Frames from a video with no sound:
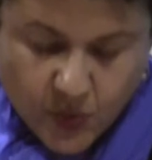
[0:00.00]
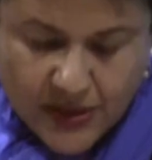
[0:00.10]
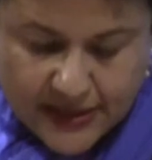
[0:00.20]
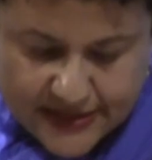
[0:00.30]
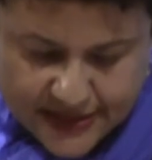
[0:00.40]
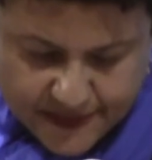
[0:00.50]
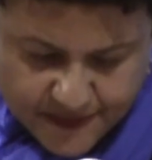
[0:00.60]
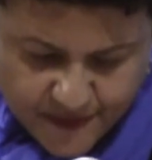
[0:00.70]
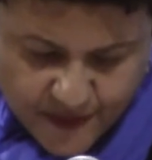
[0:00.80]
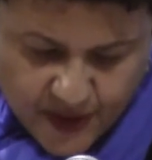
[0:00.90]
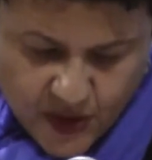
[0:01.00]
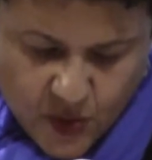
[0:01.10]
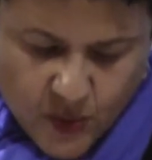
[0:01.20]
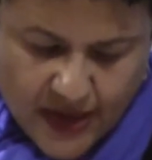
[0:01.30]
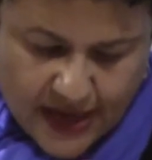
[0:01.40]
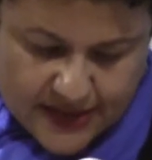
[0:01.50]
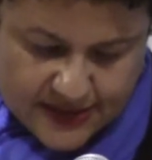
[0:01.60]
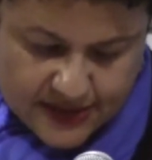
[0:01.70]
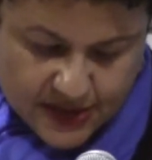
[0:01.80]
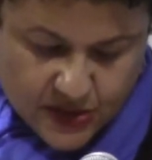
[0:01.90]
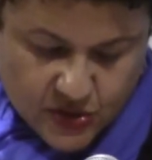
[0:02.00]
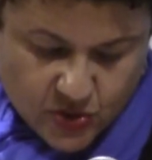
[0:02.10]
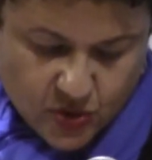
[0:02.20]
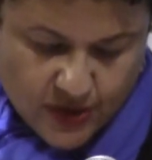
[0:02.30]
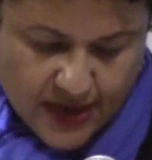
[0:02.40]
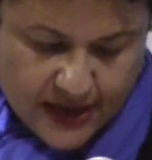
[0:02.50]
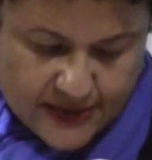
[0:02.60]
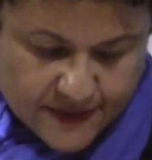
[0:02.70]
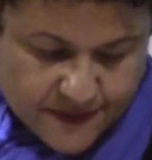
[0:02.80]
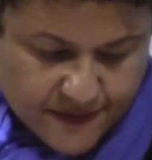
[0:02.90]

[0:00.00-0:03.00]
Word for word: We listen. We hasten to create.